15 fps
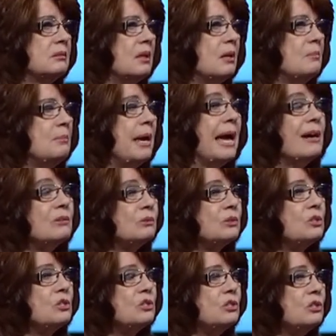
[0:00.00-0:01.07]

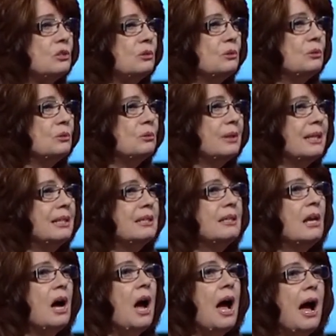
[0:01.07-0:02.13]
amounts to,
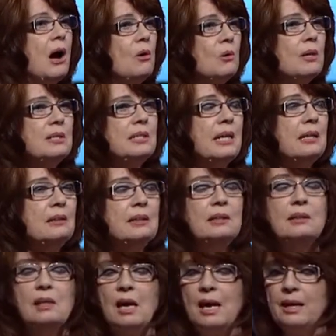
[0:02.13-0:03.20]
in our daily
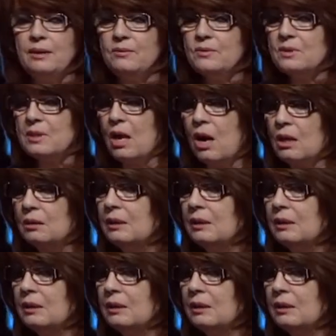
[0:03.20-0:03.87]
lives, our